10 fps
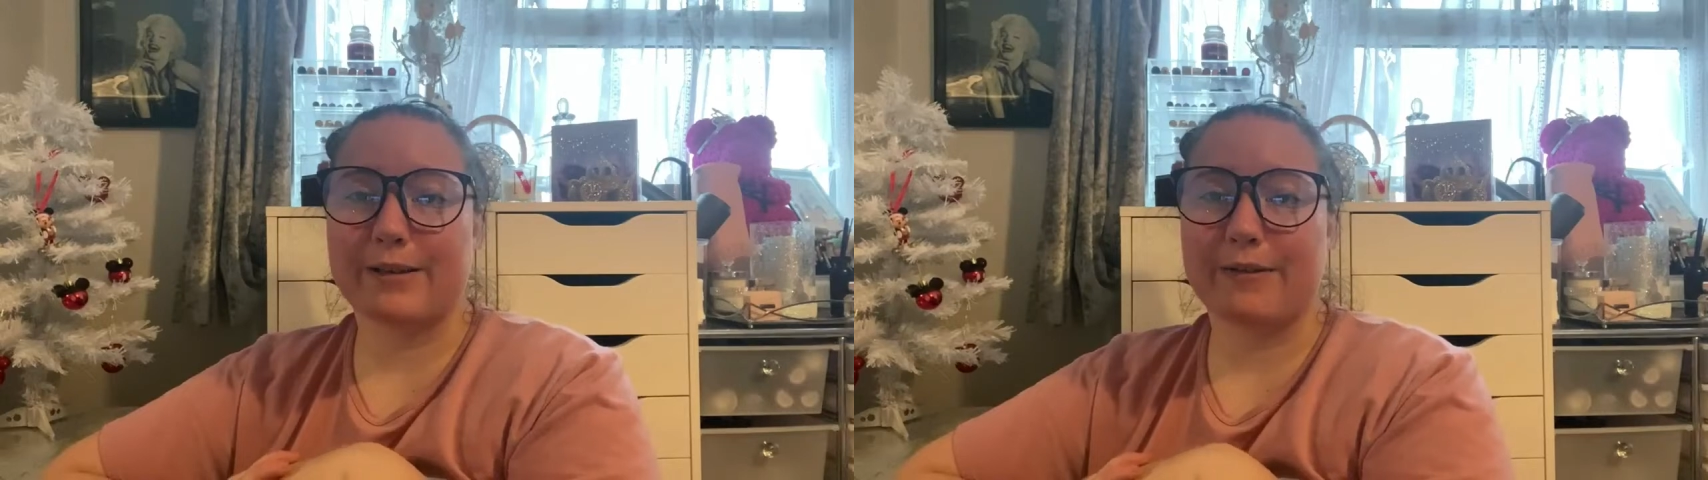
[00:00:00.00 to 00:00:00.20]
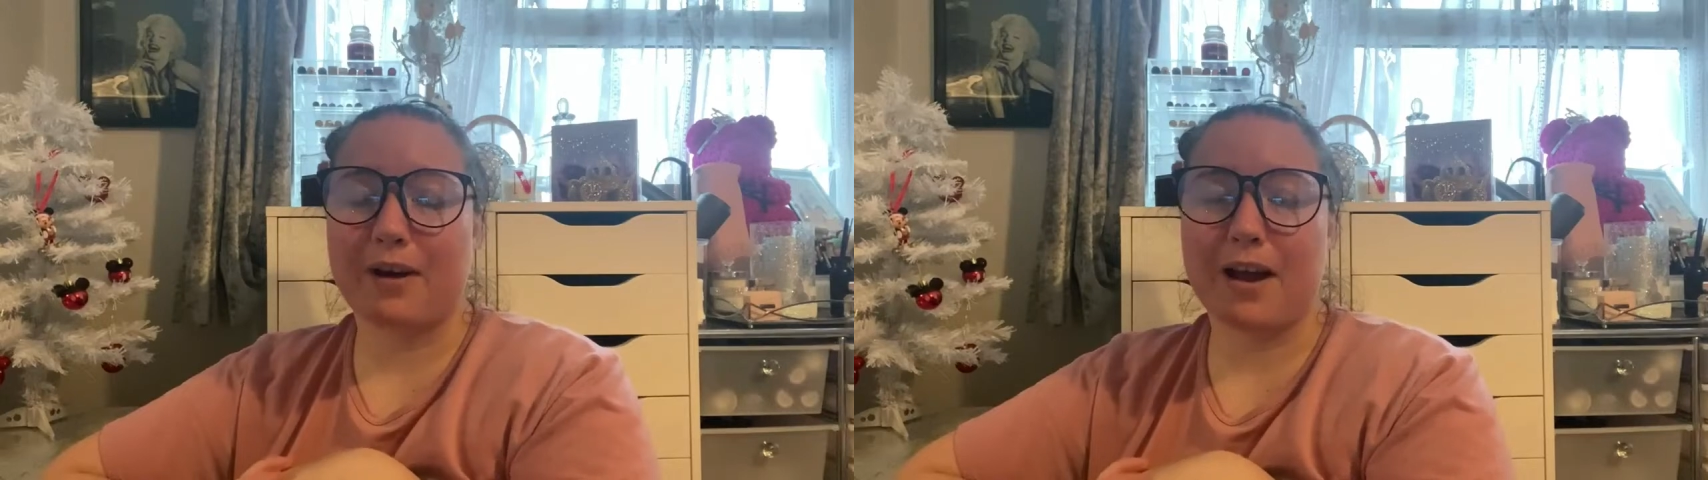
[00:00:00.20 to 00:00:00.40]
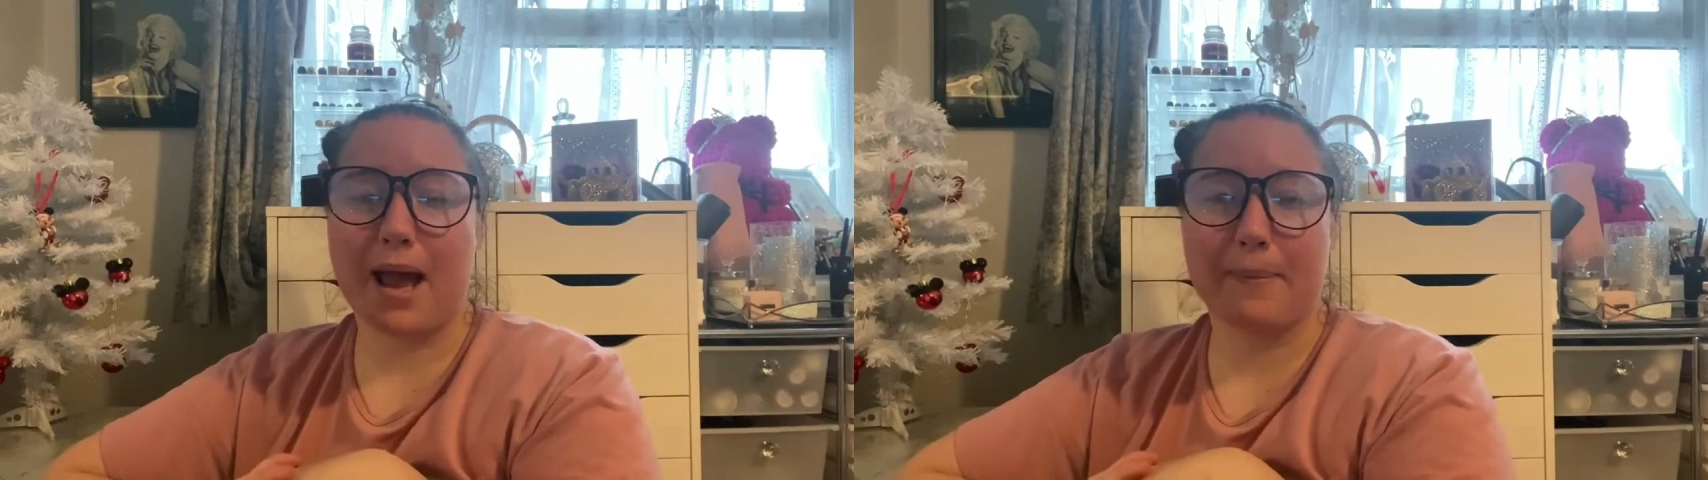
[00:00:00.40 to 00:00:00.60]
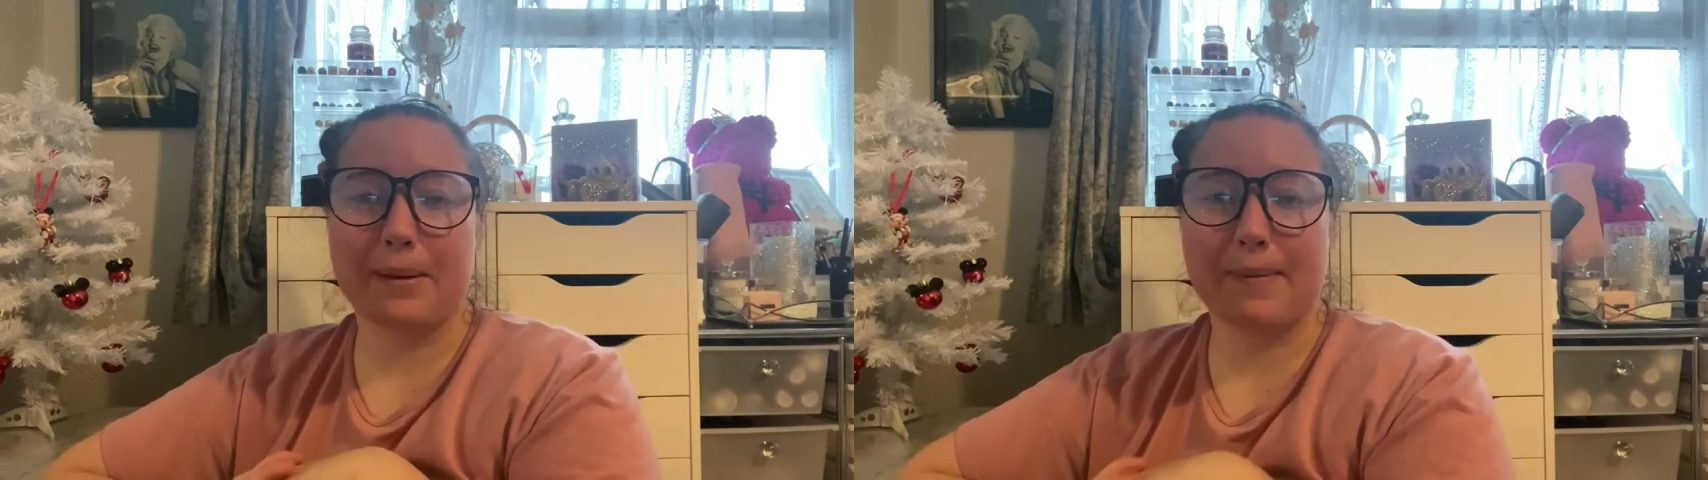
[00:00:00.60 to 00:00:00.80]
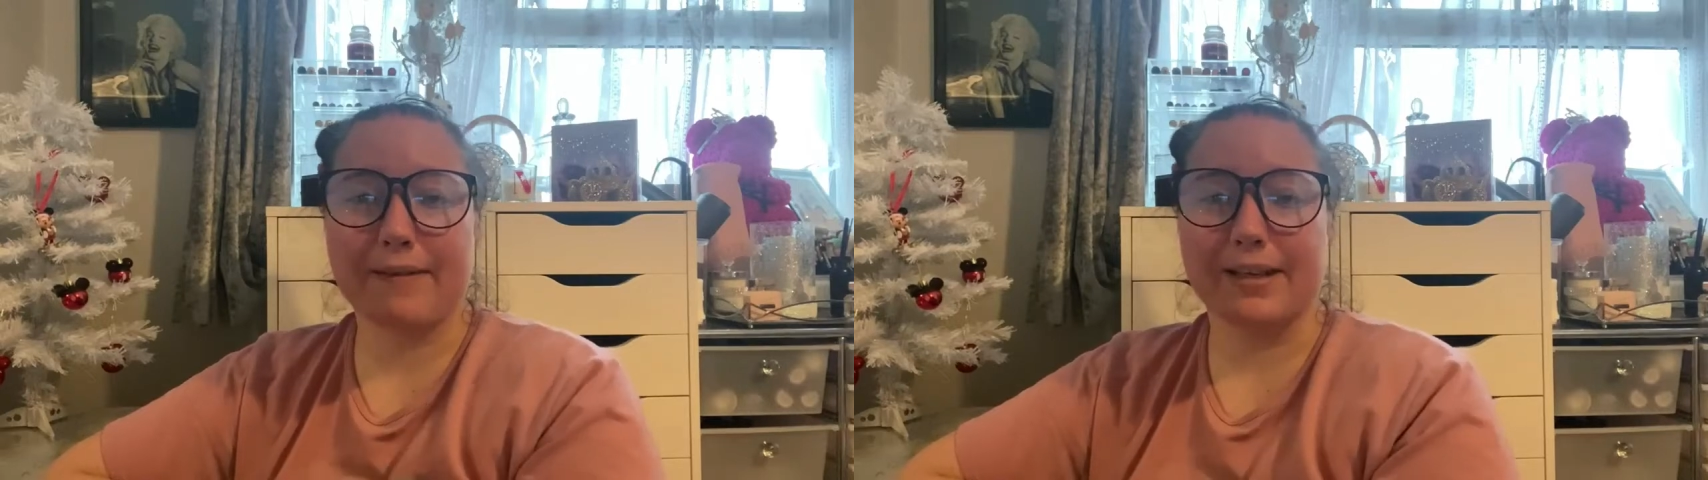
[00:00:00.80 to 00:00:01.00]
her happy
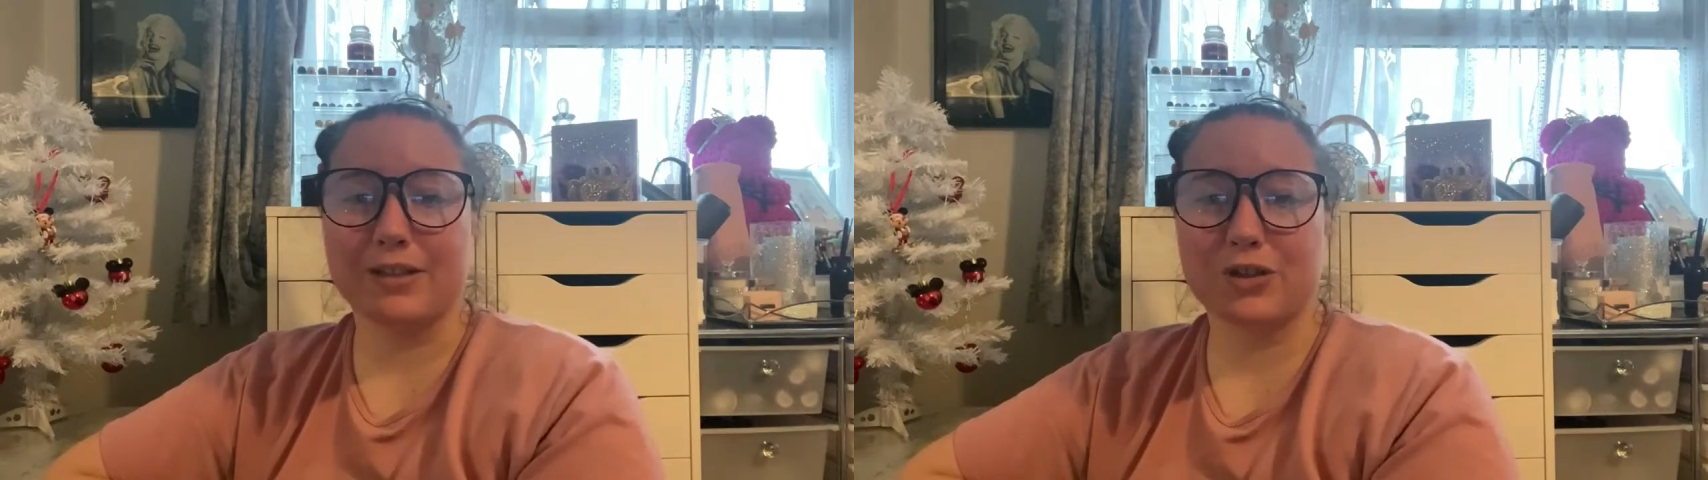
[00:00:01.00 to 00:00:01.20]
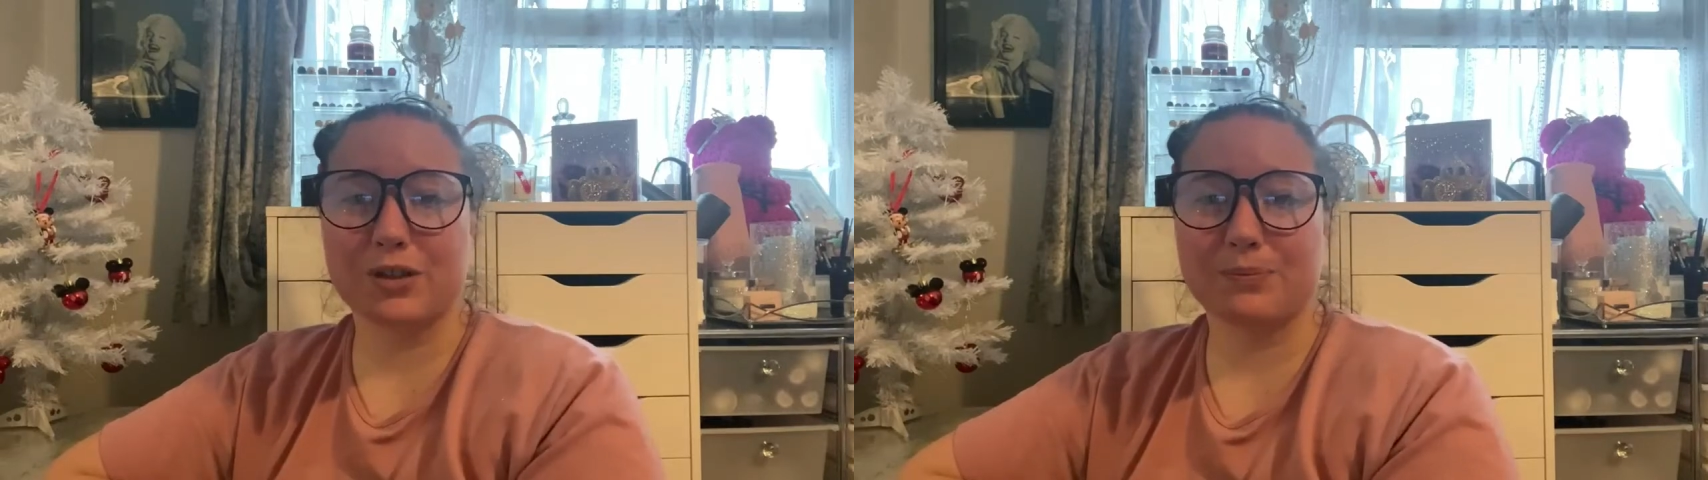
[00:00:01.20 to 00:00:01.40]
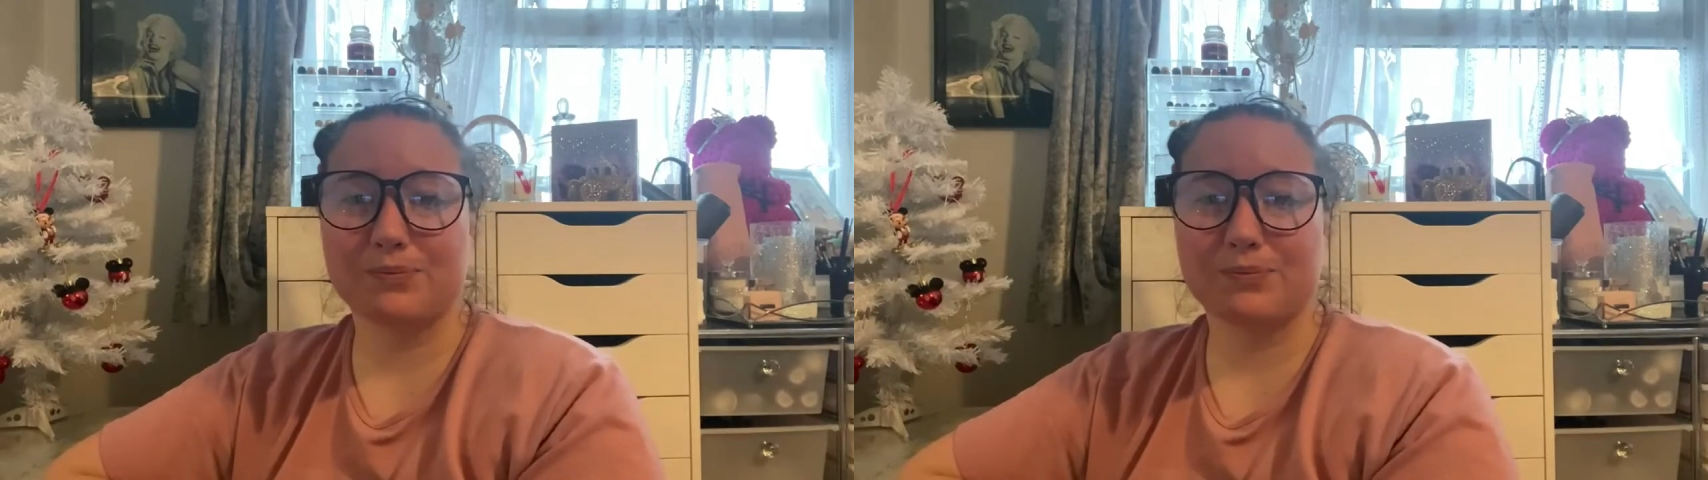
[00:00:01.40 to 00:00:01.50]
marriage.